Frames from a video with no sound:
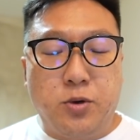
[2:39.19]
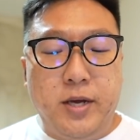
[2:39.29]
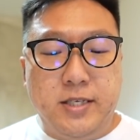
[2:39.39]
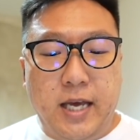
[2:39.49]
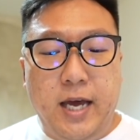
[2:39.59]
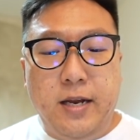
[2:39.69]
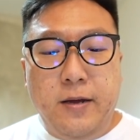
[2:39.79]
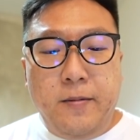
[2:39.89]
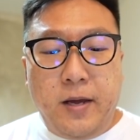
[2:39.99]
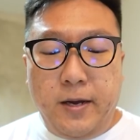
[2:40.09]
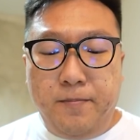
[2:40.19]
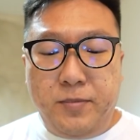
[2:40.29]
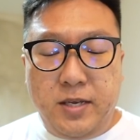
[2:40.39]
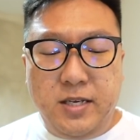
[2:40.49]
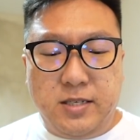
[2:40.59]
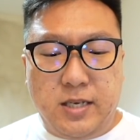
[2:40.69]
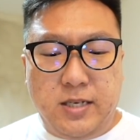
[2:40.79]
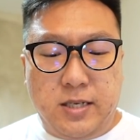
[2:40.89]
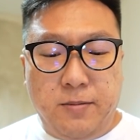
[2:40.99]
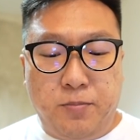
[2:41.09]
quite sad. This
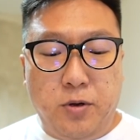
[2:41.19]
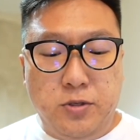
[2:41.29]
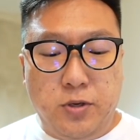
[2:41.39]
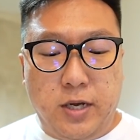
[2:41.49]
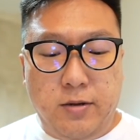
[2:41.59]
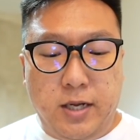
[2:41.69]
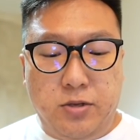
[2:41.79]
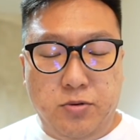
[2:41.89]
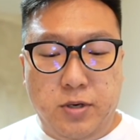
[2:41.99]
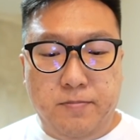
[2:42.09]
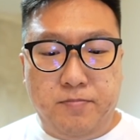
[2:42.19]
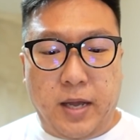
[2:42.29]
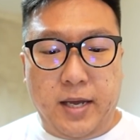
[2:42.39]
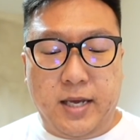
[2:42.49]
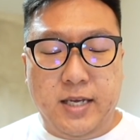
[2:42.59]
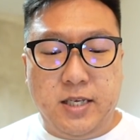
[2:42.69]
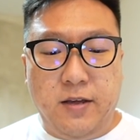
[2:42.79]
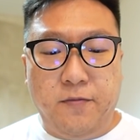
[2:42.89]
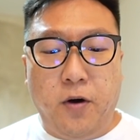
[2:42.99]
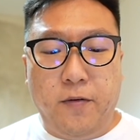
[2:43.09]
is the Bronzor that I like to, I guess,
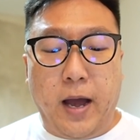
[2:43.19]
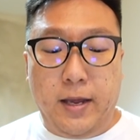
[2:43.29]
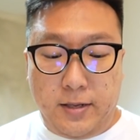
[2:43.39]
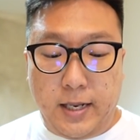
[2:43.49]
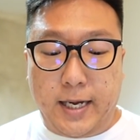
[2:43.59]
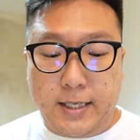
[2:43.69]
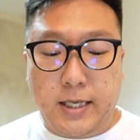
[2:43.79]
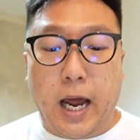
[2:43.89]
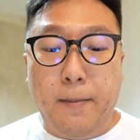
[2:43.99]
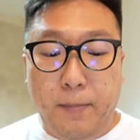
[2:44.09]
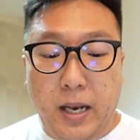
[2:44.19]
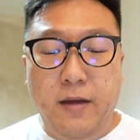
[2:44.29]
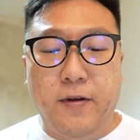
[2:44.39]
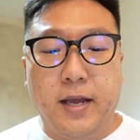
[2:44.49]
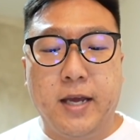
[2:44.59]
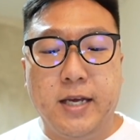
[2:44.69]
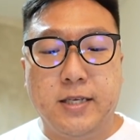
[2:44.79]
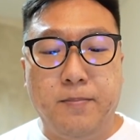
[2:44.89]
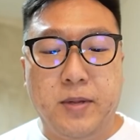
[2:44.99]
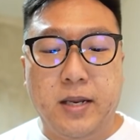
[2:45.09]
evolve. Like I said, I believe I can get
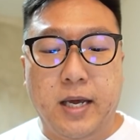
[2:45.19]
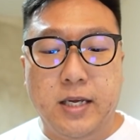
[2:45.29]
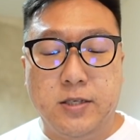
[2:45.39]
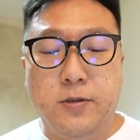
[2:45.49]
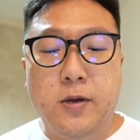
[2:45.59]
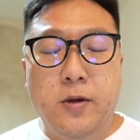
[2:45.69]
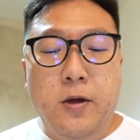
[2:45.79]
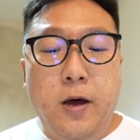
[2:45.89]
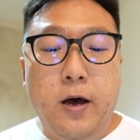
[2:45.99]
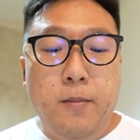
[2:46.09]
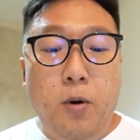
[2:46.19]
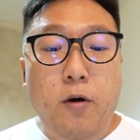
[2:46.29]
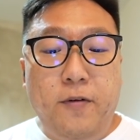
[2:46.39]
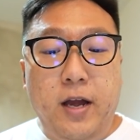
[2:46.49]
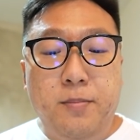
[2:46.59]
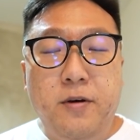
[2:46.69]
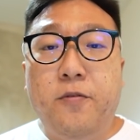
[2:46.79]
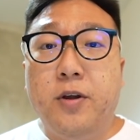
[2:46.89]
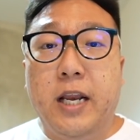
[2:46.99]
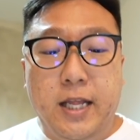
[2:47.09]
something that is more viable
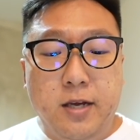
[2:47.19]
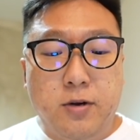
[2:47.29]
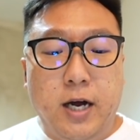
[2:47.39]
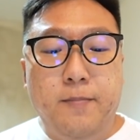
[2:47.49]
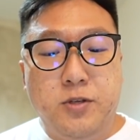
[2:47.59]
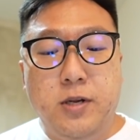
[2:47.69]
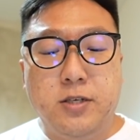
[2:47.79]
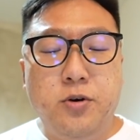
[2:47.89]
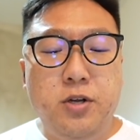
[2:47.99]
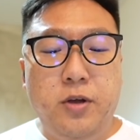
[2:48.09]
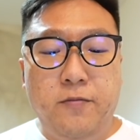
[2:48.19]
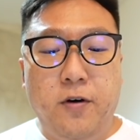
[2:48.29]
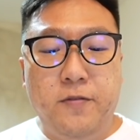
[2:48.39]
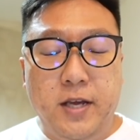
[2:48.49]
for the little cup. So let's go ahead to evolve